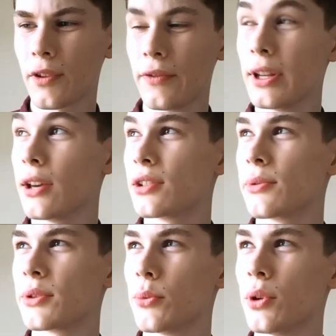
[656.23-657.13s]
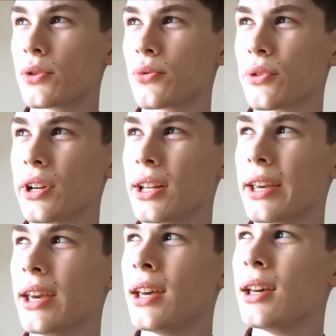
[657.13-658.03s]
videos, which was
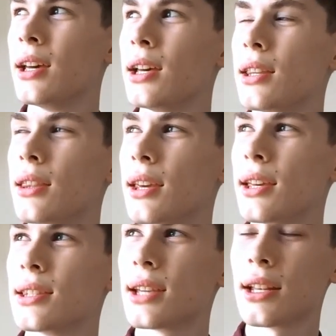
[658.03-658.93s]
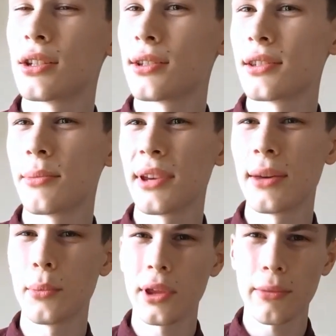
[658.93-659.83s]
really the intention to
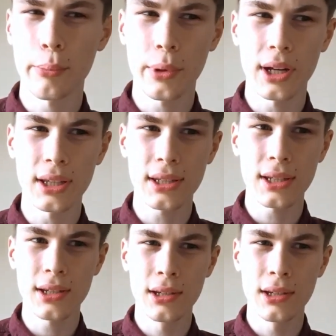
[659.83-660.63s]
begin with, but